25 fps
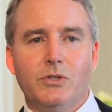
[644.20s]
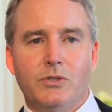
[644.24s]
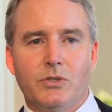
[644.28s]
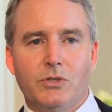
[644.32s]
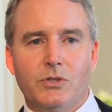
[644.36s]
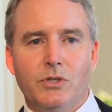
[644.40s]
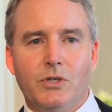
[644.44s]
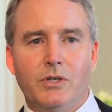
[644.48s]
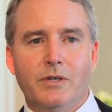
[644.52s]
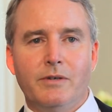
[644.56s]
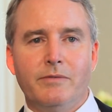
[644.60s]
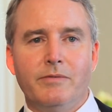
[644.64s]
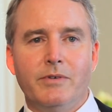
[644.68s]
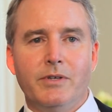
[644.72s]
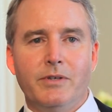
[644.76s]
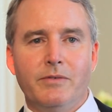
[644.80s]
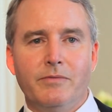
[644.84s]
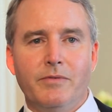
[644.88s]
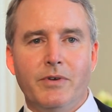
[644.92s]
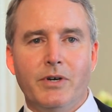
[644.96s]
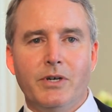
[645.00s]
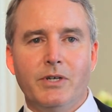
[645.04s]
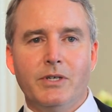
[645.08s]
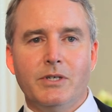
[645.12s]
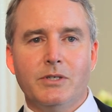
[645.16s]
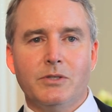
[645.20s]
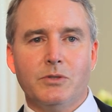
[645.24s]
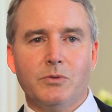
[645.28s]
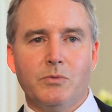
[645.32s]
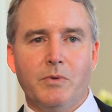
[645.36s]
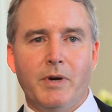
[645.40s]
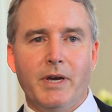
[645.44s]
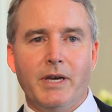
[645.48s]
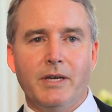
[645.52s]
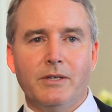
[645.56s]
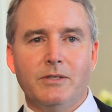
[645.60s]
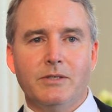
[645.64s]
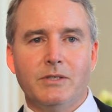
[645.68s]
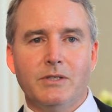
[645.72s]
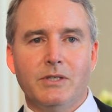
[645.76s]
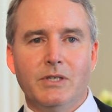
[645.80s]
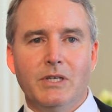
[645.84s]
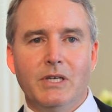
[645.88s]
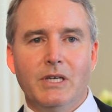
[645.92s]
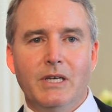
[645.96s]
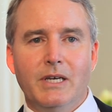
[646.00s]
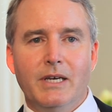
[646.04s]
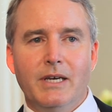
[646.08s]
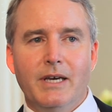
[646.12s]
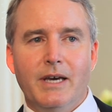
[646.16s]
serve in various ways.
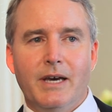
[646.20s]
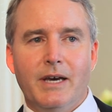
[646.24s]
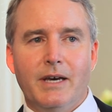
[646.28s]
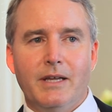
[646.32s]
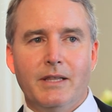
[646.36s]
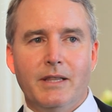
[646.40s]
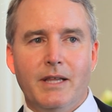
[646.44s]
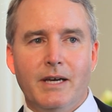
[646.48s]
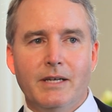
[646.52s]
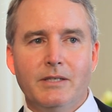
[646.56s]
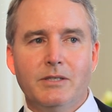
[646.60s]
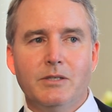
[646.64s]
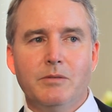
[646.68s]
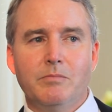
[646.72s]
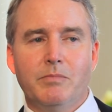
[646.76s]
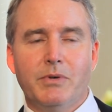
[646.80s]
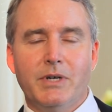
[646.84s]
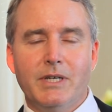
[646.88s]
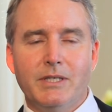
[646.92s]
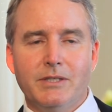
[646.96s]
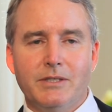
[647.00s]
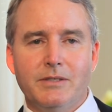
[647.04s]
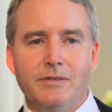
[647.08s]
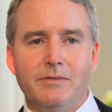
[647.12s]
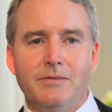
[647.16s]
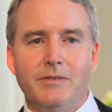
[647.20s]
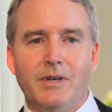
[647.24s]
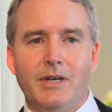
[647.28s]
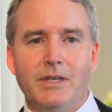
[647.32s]
And that's impressive.